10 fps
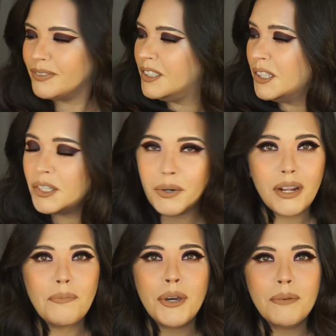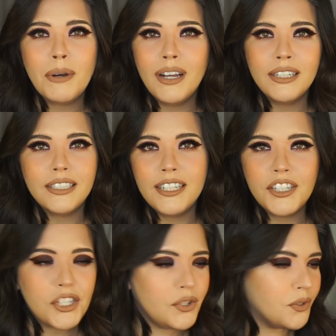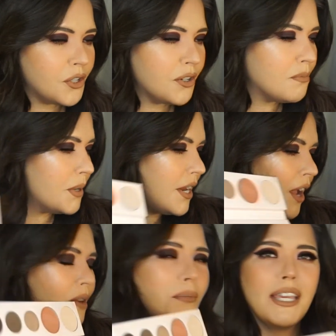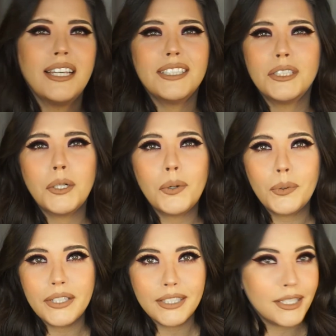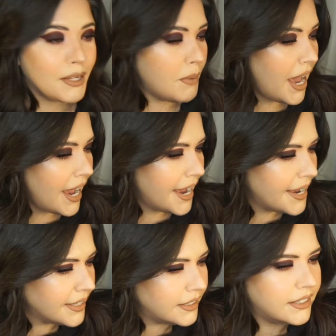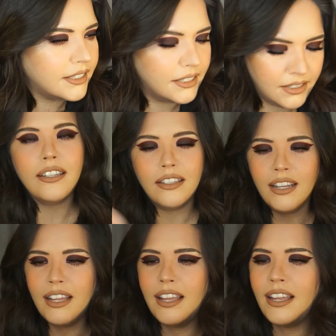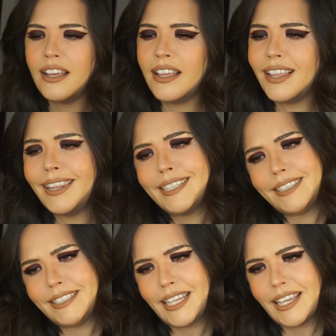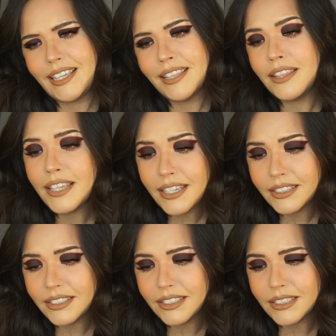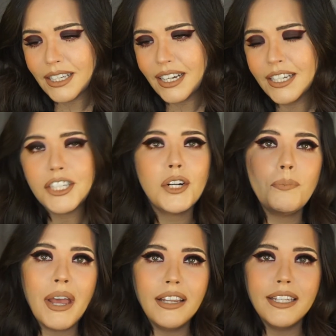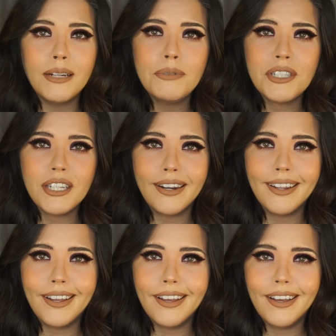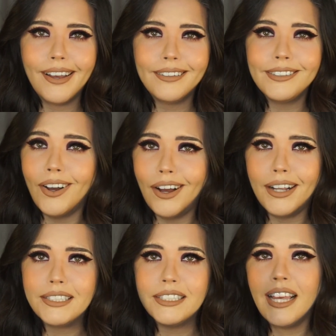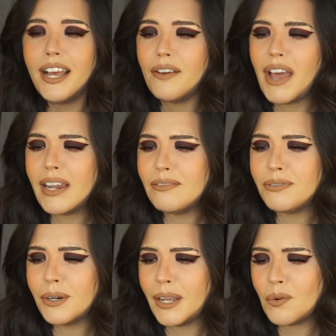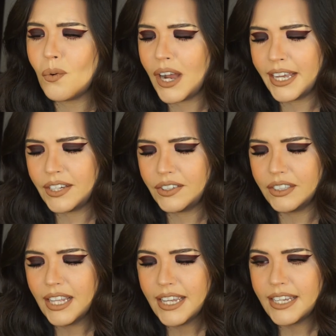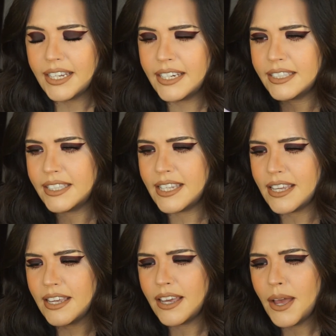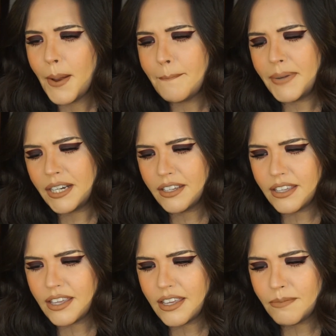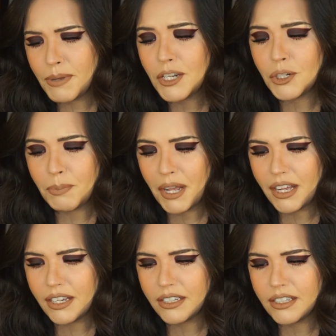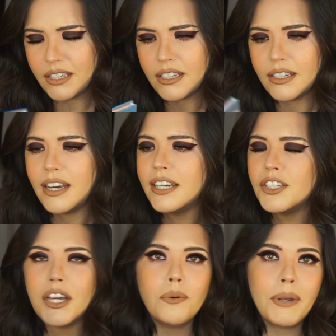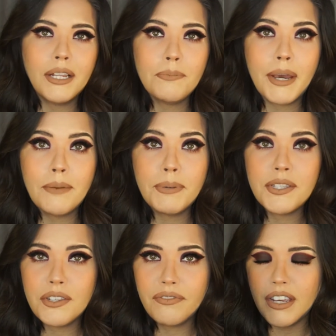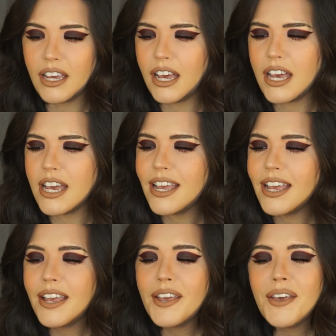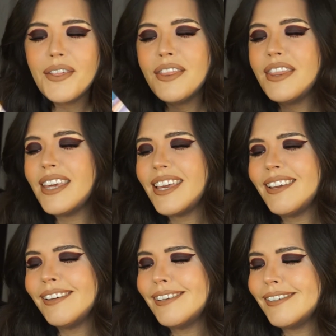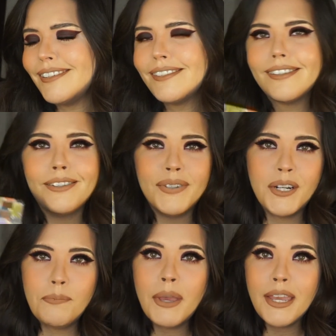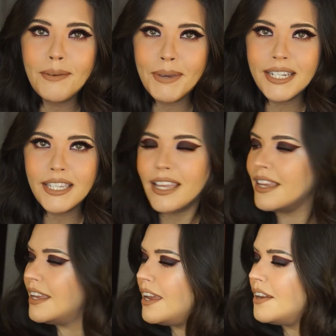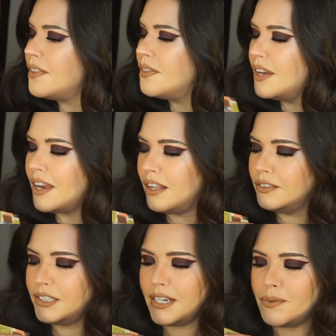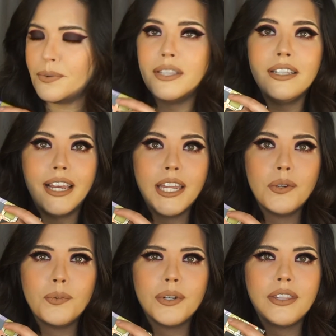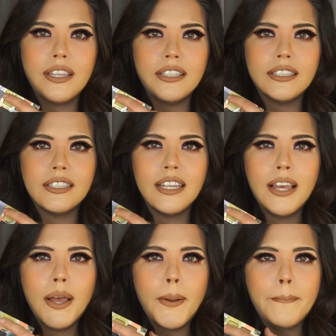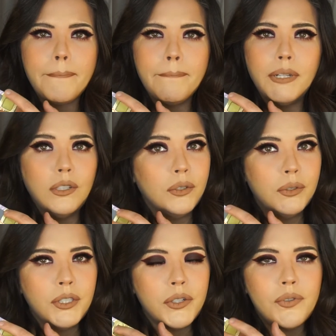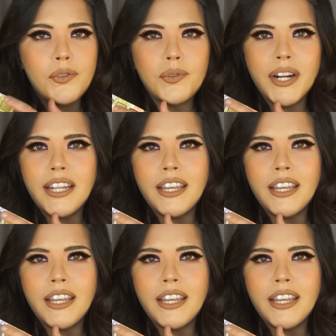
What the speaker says: good when I put them on. They just turn muddy on me, so this is a pass. Let's see. This eyeshadow palette I'm just gonna toss. I've had it for a while. It is the Punky Beach Punk eyeshadow palette by Pacifica. These aren't very pigmented. The colors that I really liked were these blue tones right